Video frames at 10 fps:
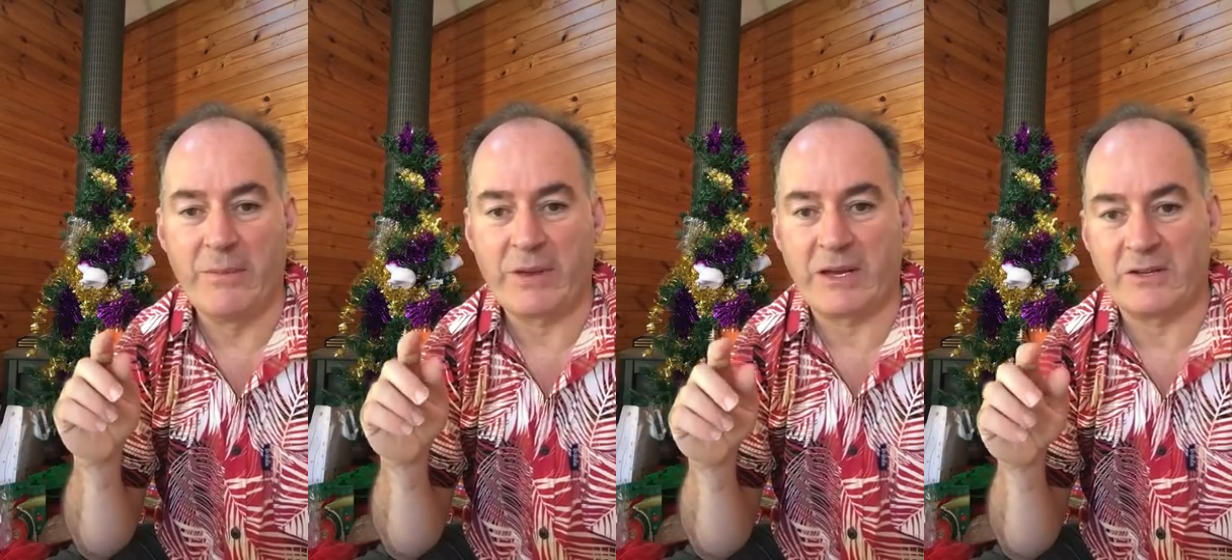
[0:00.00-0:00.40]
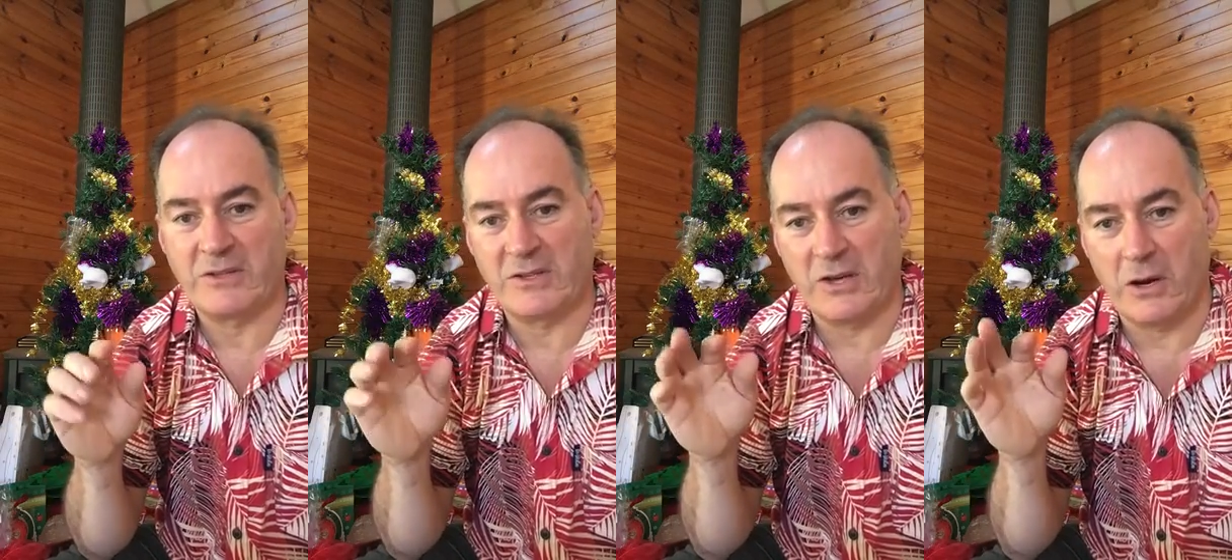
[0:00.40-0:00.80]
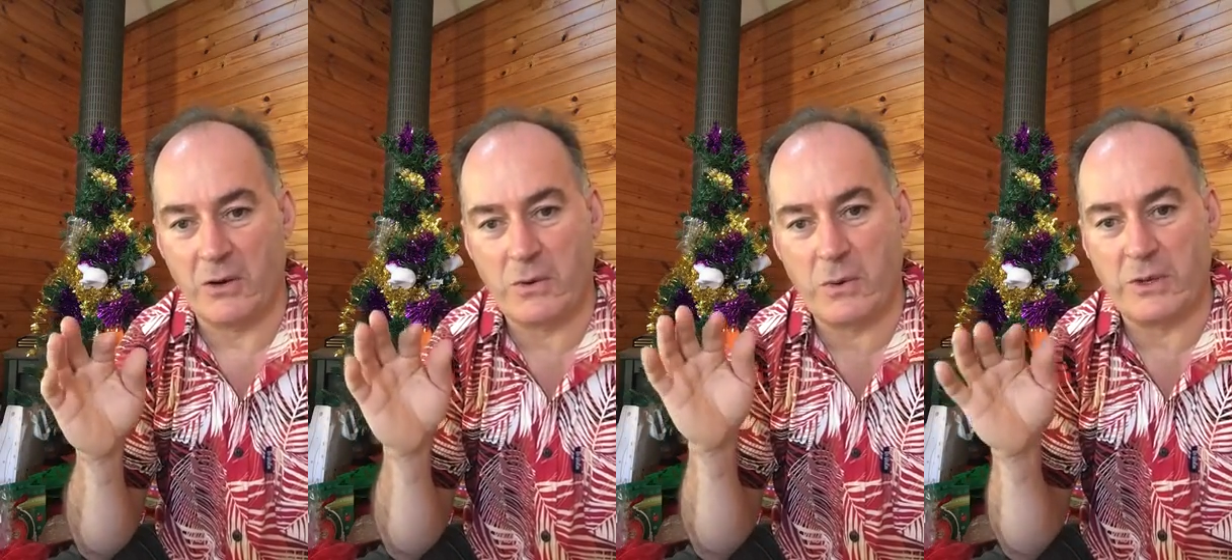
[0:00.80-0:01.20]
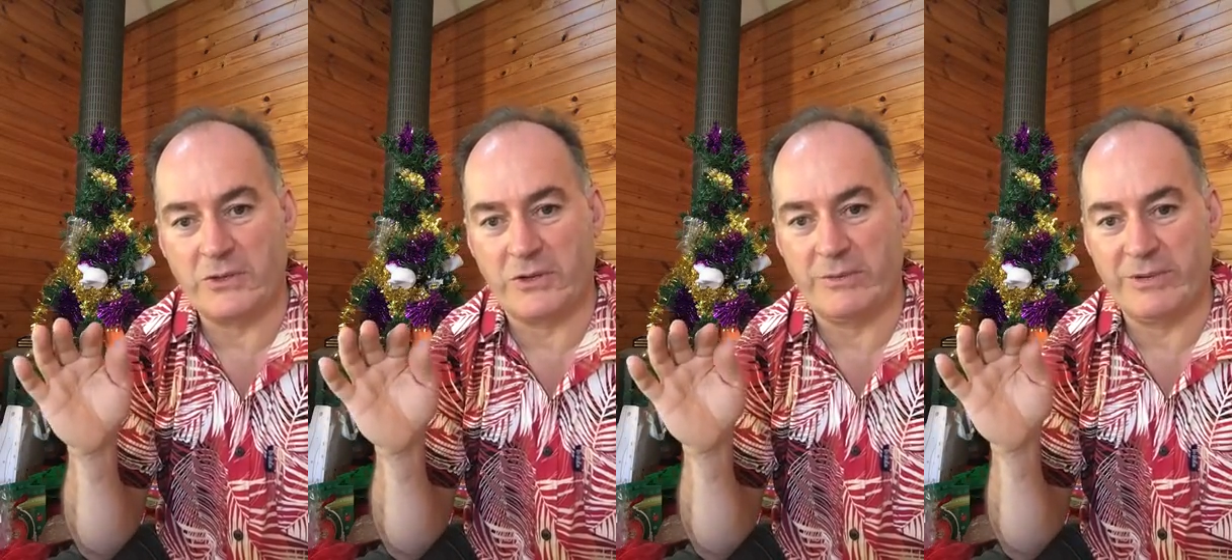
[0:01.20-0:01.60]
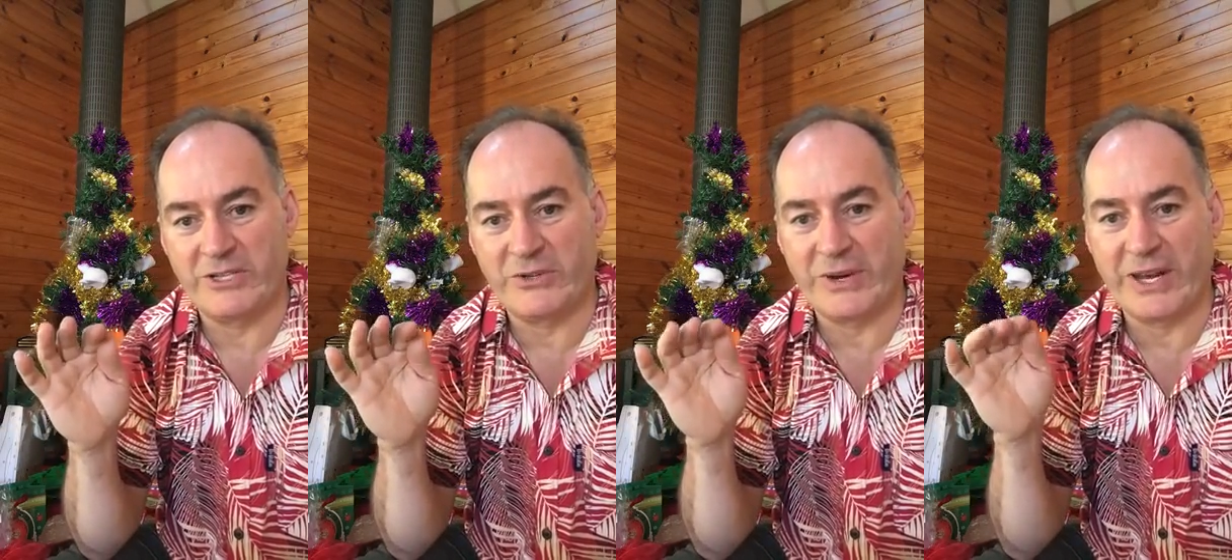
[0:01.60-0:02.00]
because there's a whole quadrant
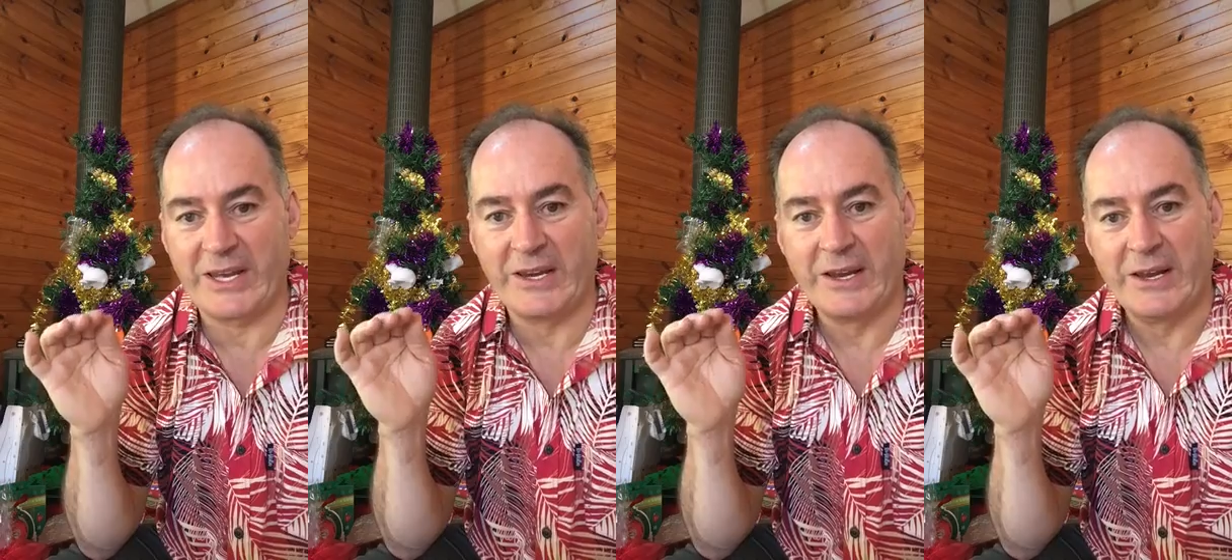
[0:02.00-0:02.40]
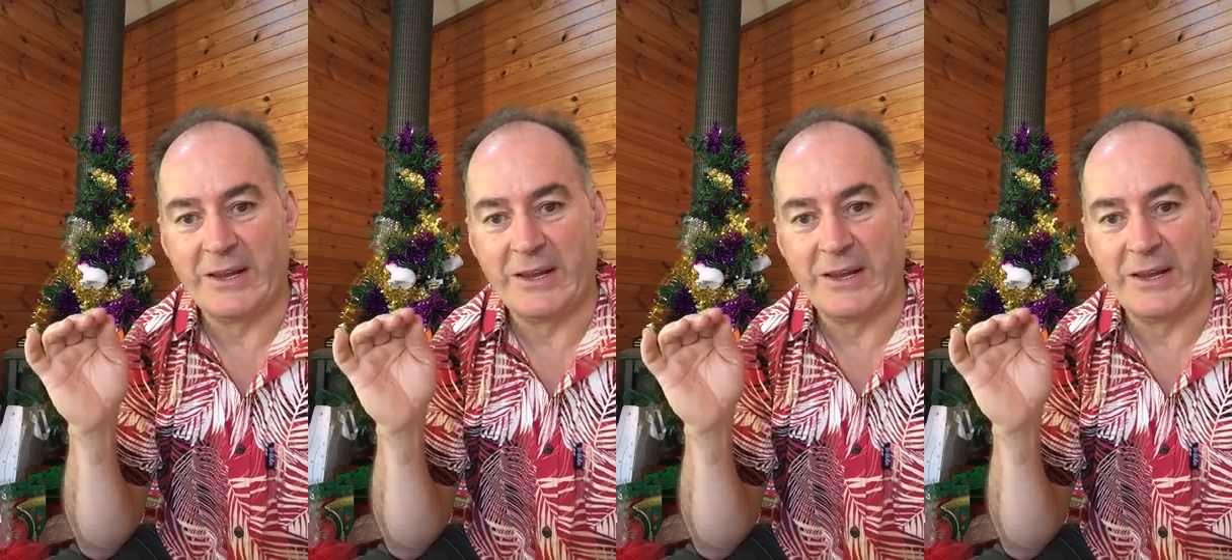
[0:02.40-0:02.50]
between